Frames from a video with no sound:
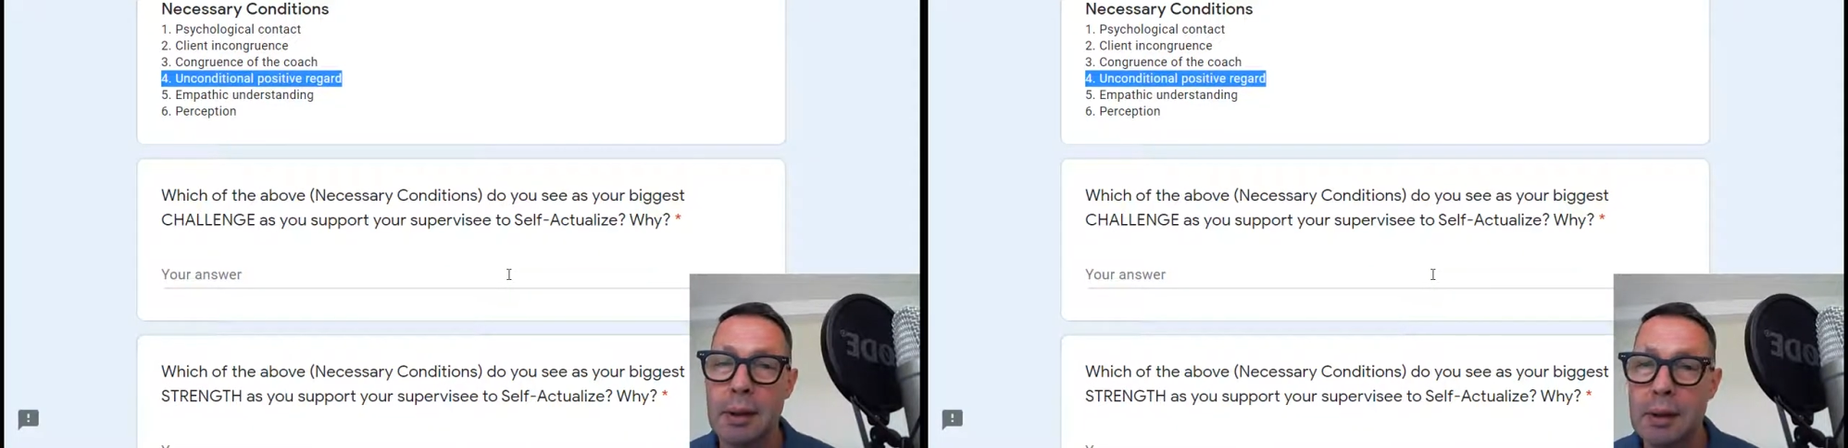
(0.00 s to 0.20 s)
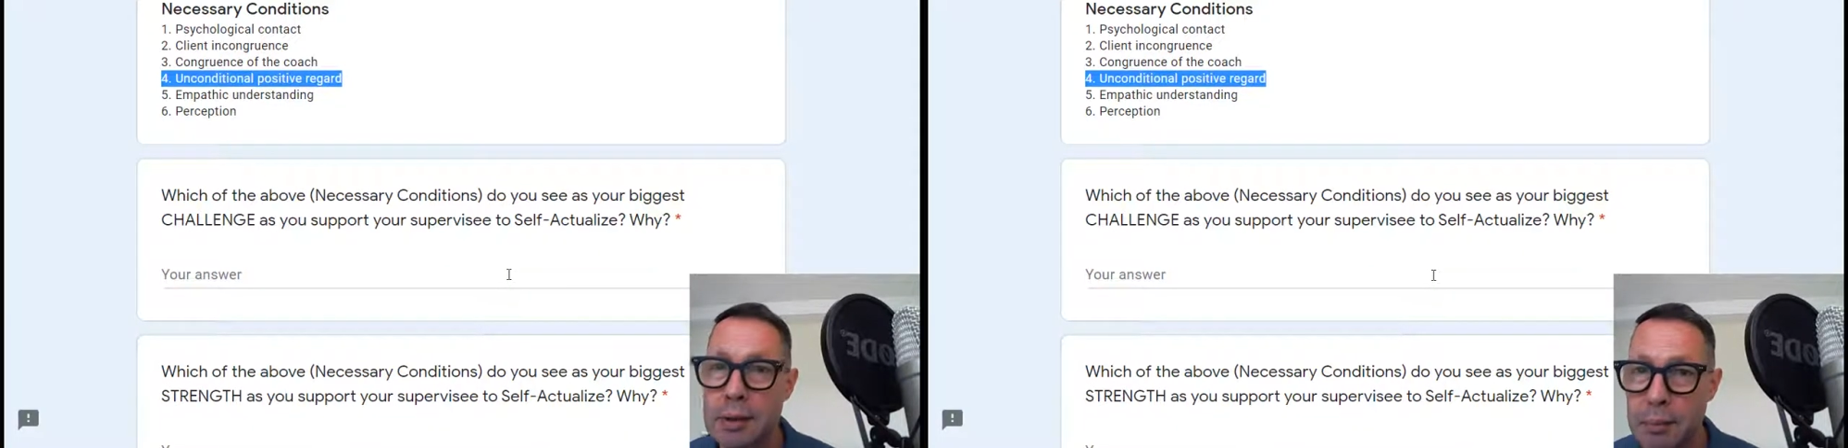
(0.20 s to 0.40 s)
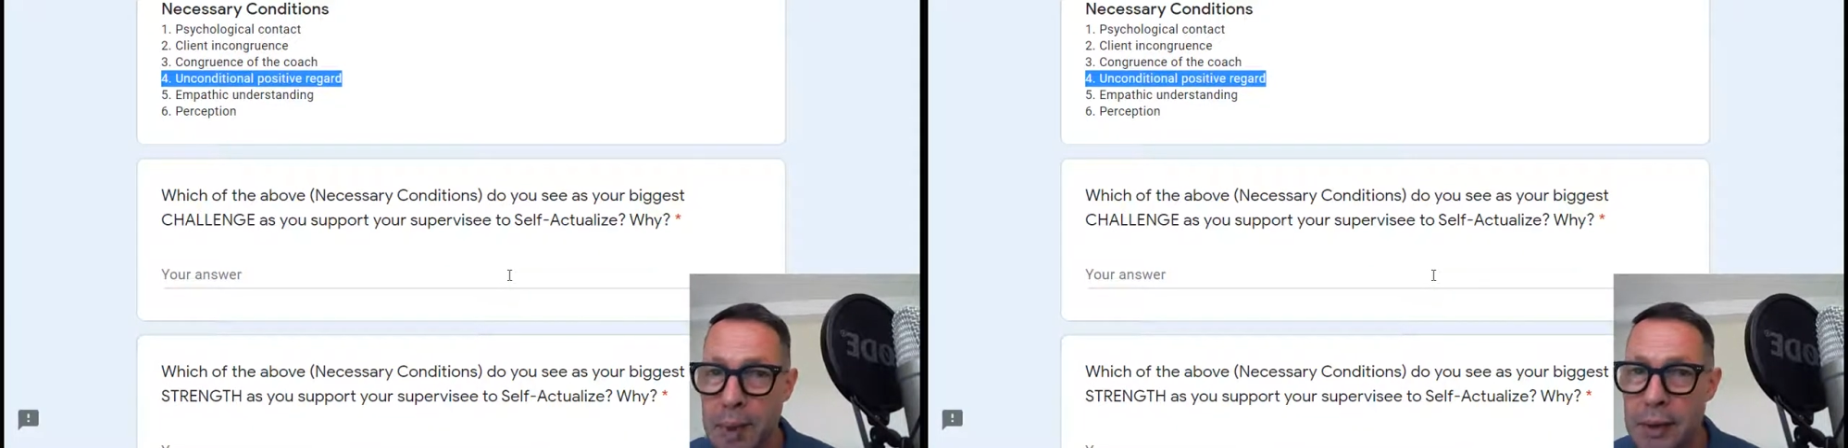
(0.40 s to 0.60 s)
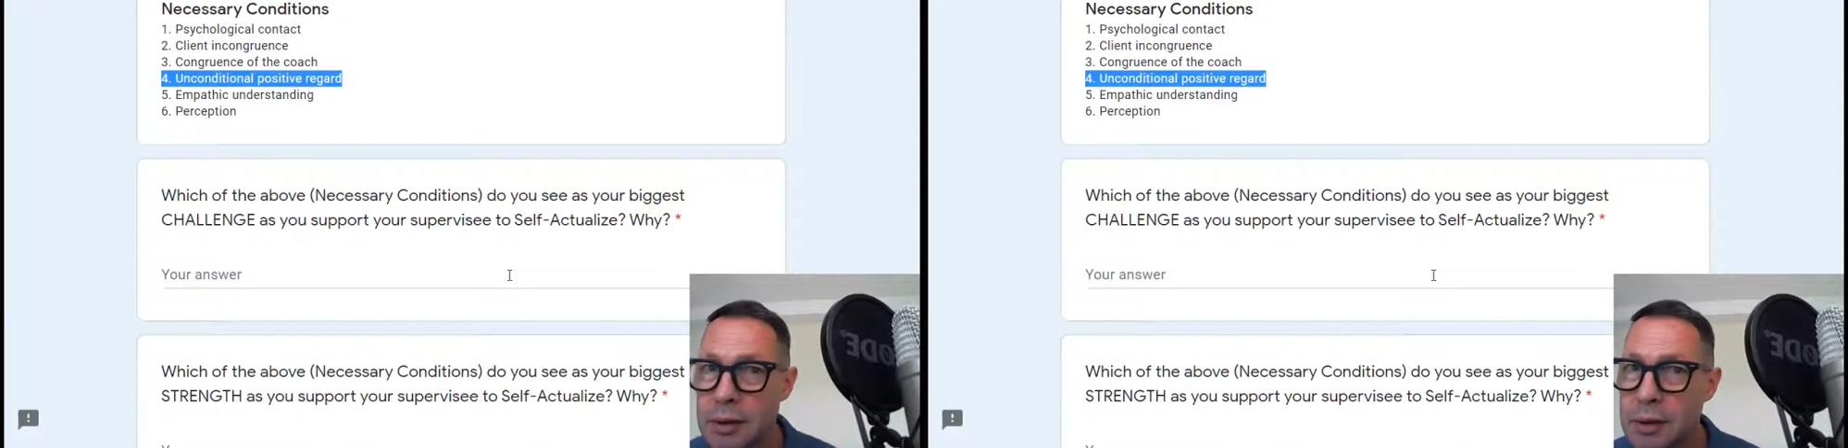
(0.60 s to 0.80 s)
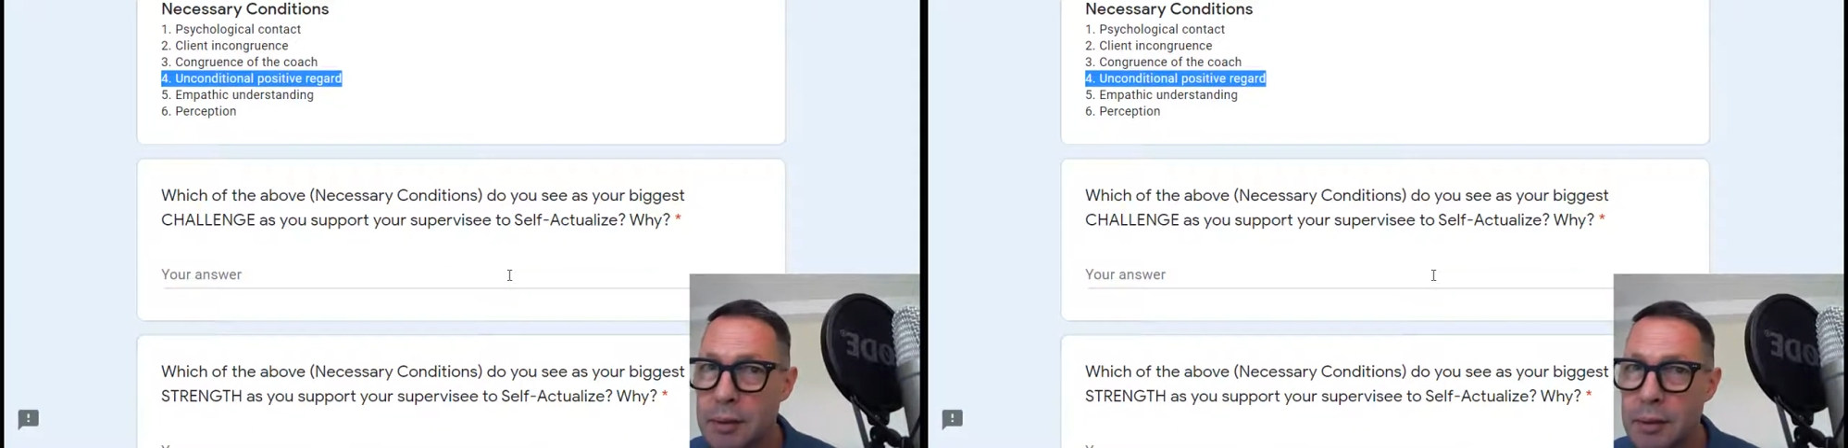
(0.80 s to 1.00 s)
It's
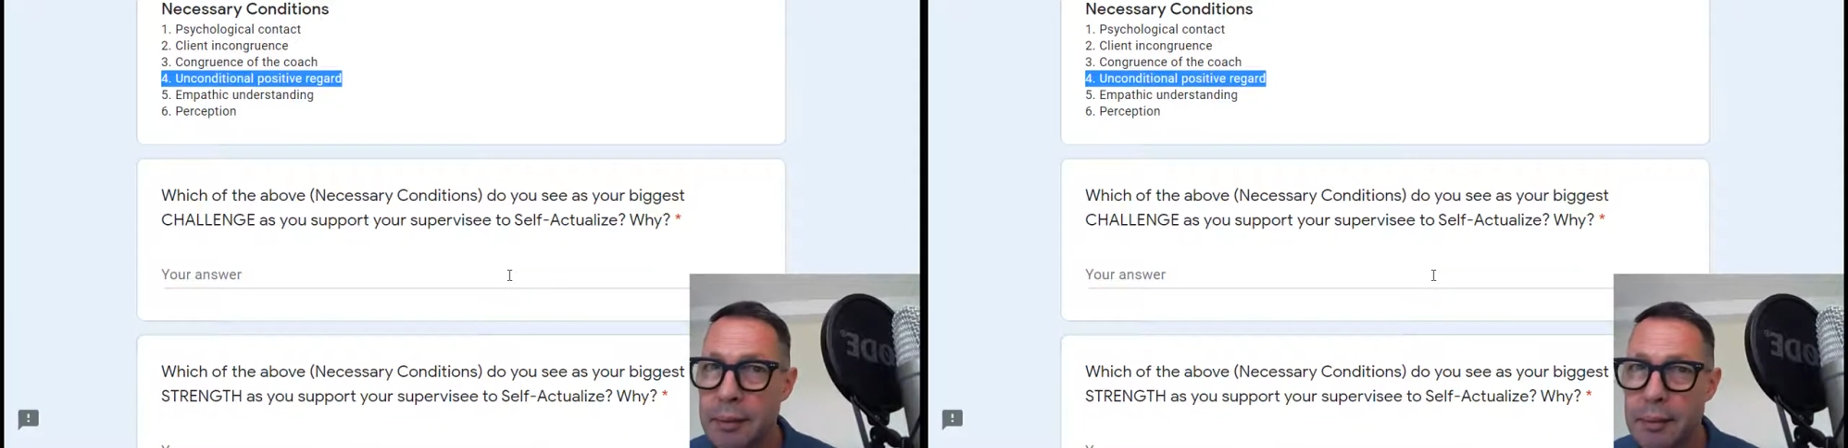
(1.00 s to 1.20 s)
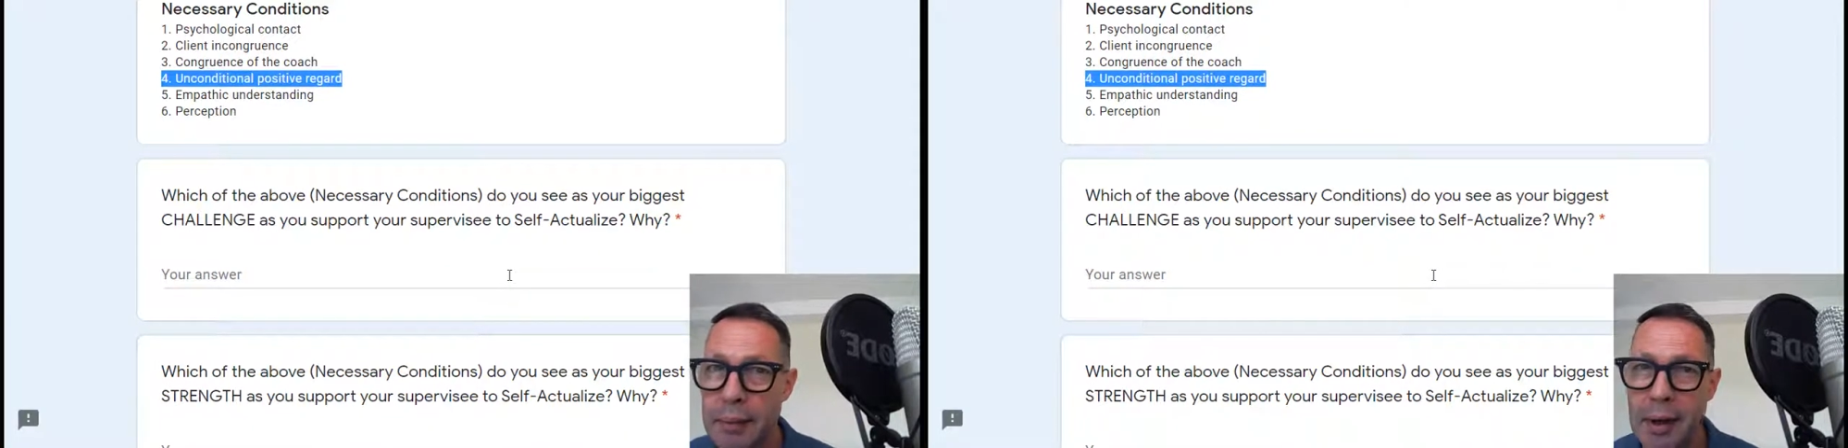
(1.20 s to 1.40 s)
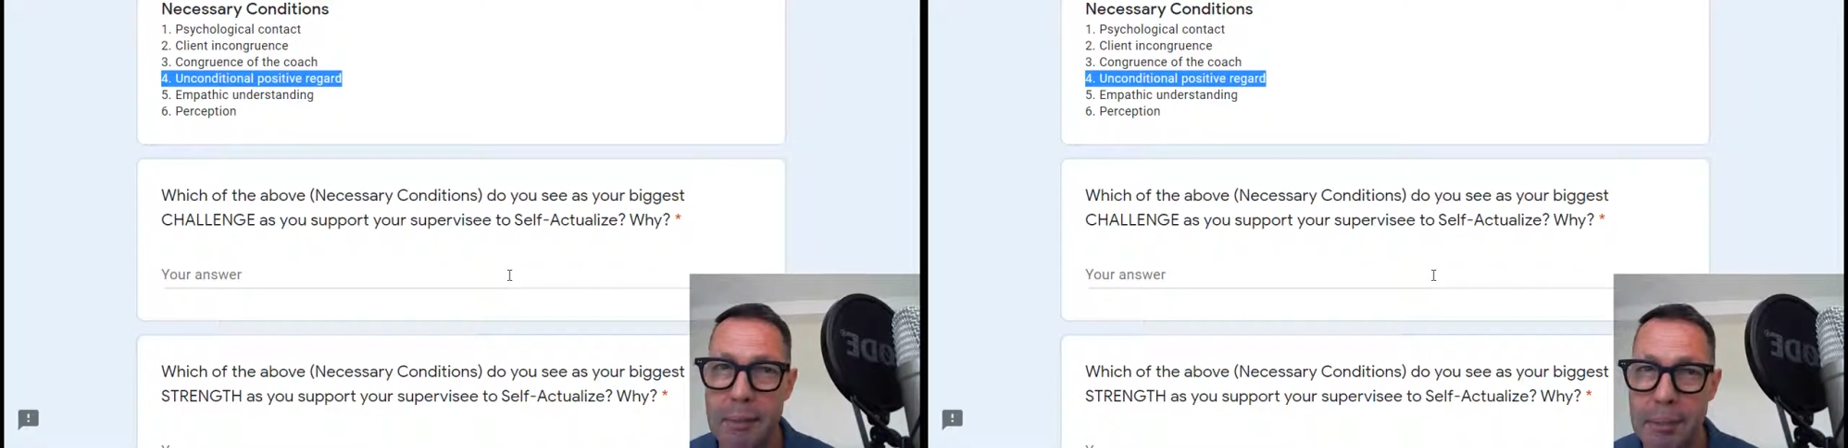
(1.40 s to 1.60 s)
my